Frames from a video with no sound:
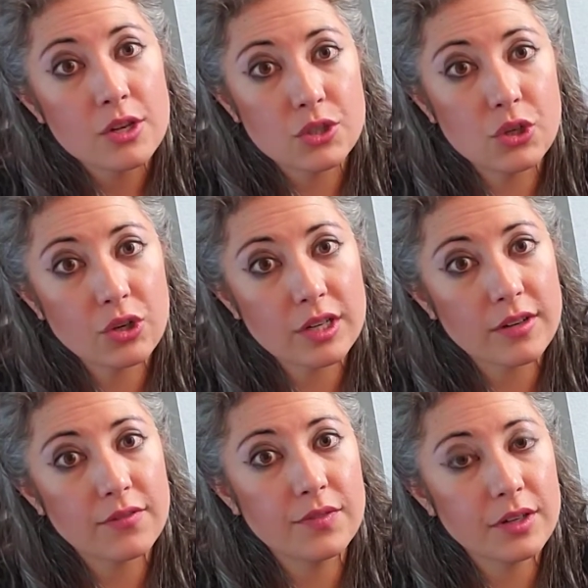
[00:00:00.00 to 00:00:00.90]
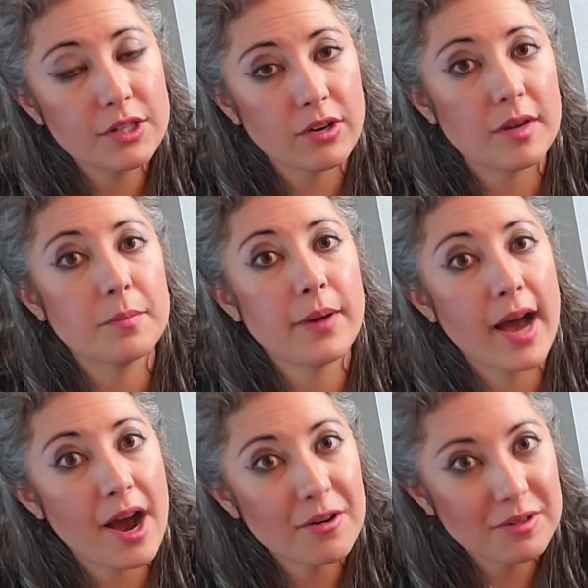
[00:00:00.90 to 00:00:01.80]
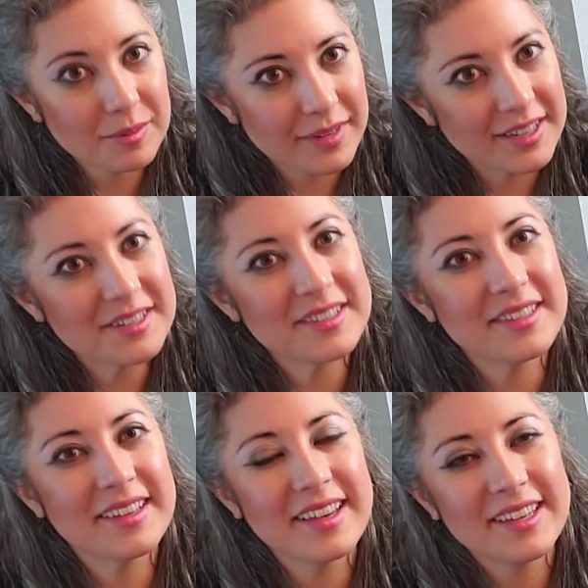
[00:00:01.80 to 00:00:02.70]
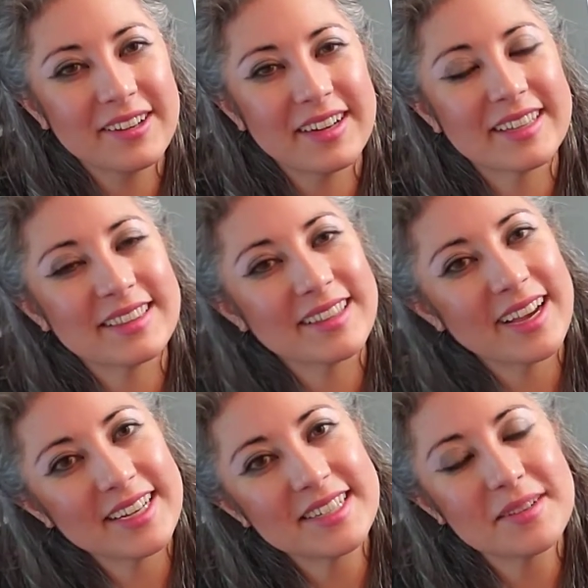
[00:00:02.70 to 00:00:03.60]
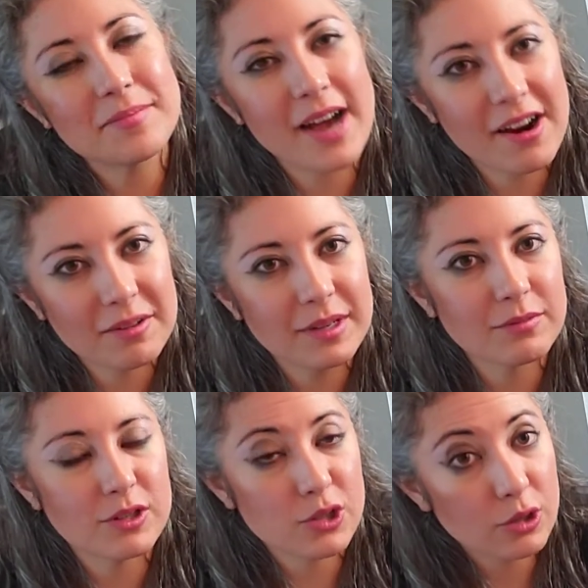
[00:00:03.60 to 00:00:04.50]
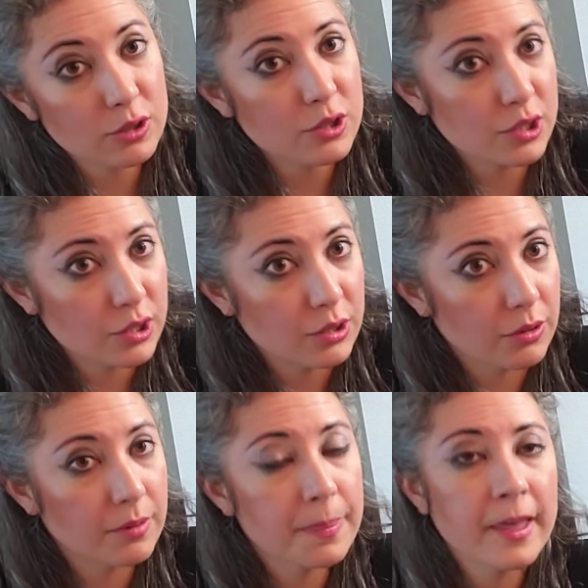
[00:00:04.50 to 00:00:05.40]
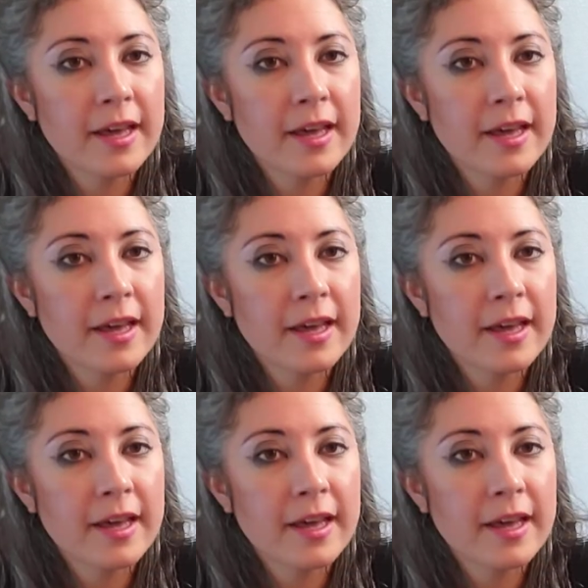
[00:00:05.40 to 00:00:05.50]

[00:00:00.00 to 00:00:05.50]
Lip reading: So you're going to feel your empowerment, your enlightened empowerment return to you.